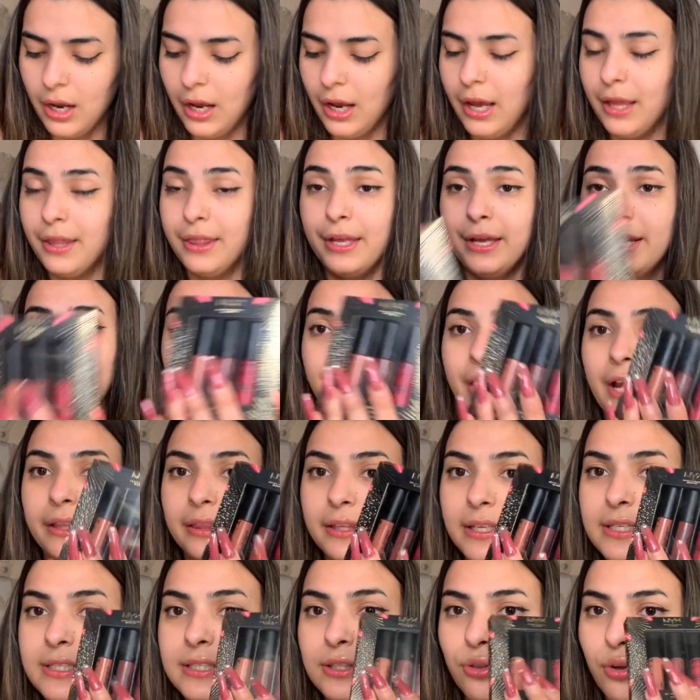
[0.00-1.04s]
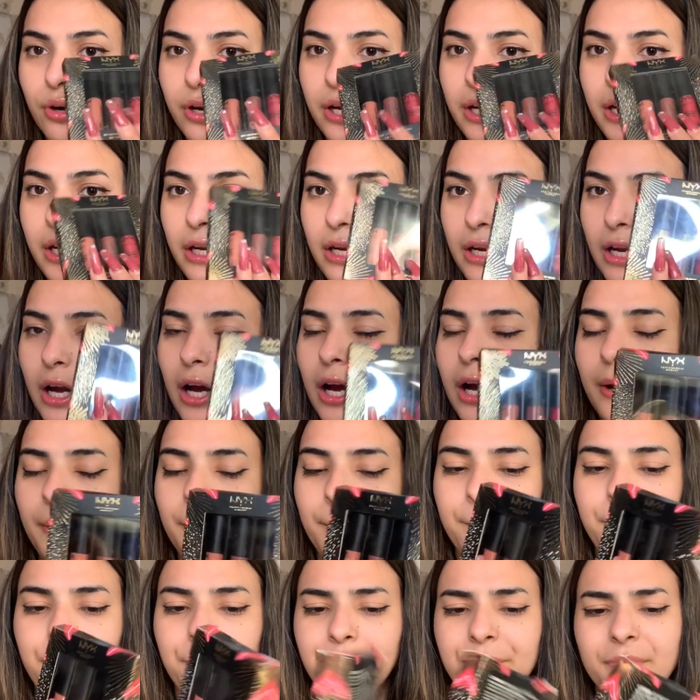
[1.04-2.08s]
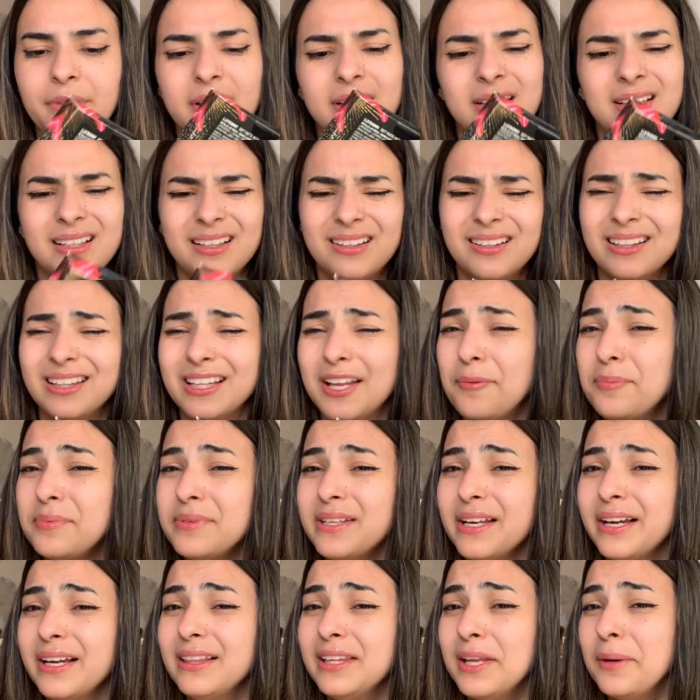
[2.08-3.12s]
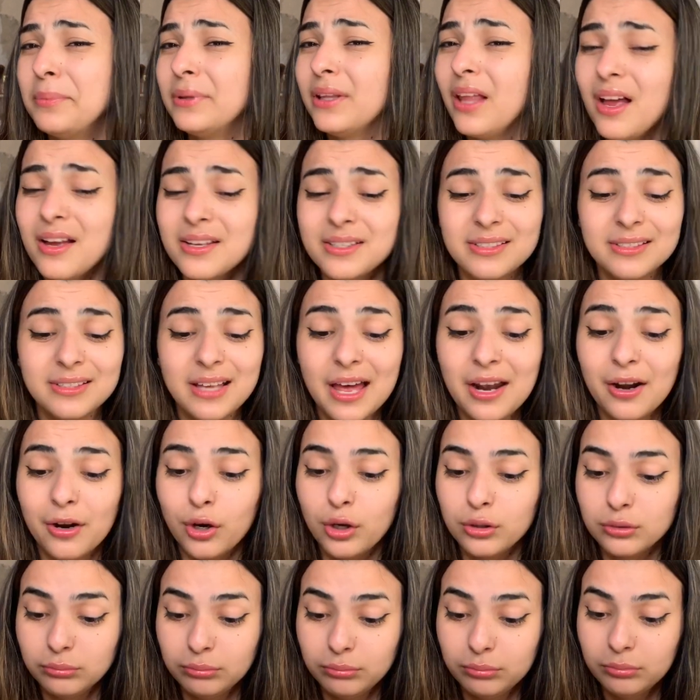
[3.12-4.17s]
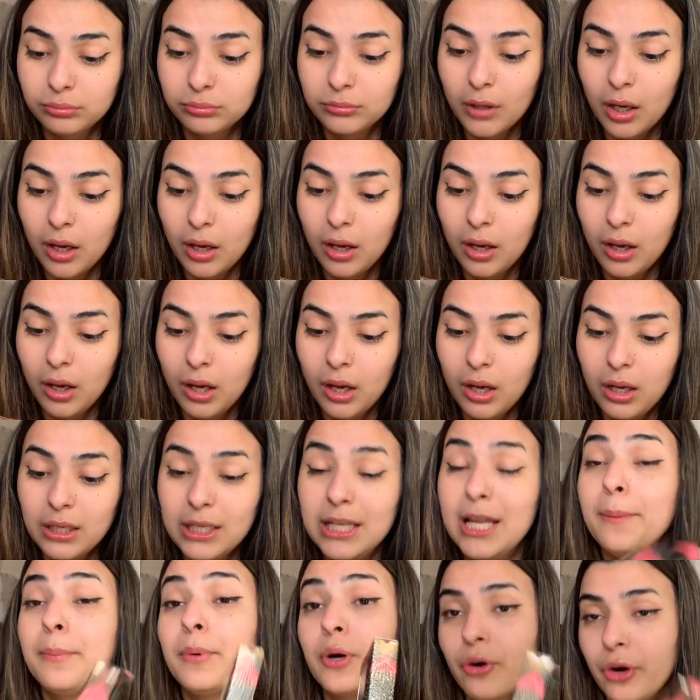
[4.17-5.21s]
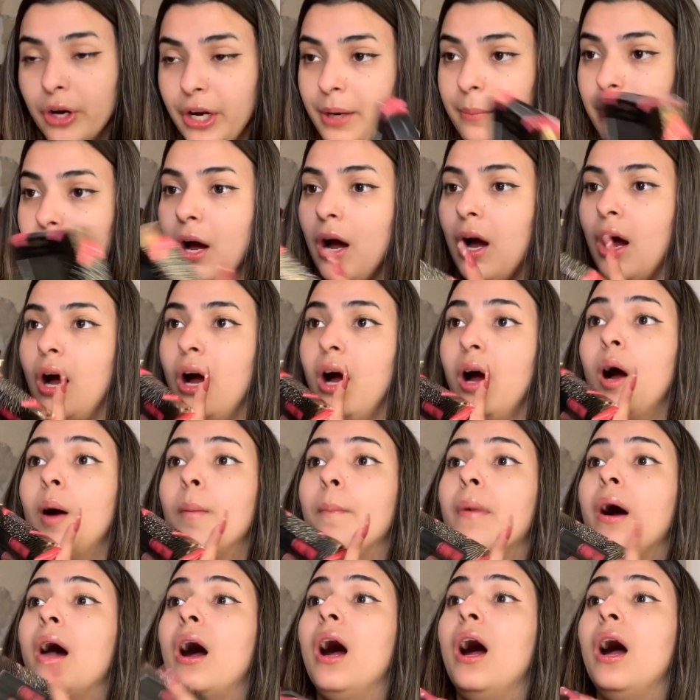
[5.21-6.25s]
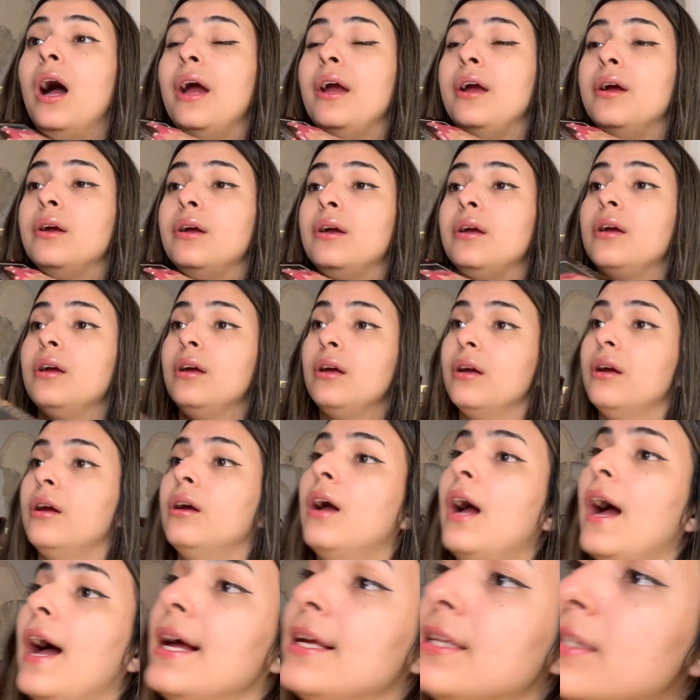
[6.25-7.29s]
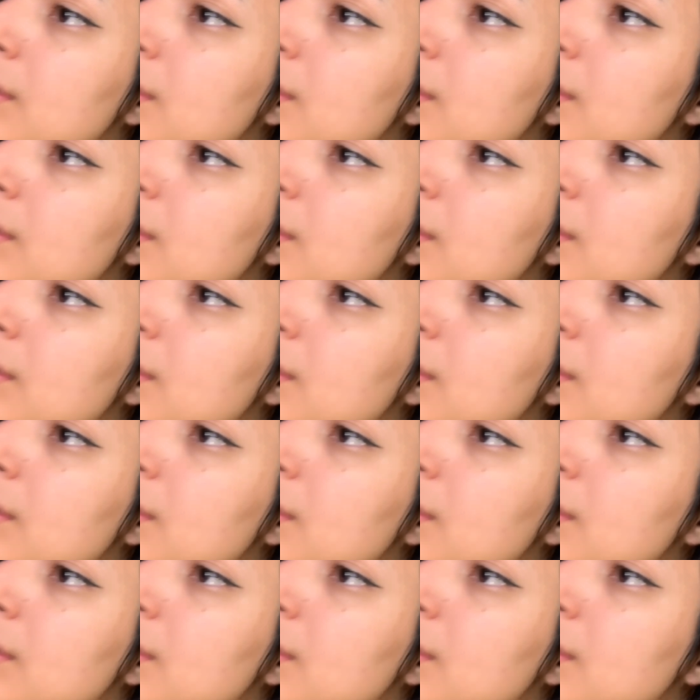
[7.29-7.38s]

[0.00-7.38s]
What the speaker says: And then I got this three lipstick, lip gloss, I don't know, lip cream. I had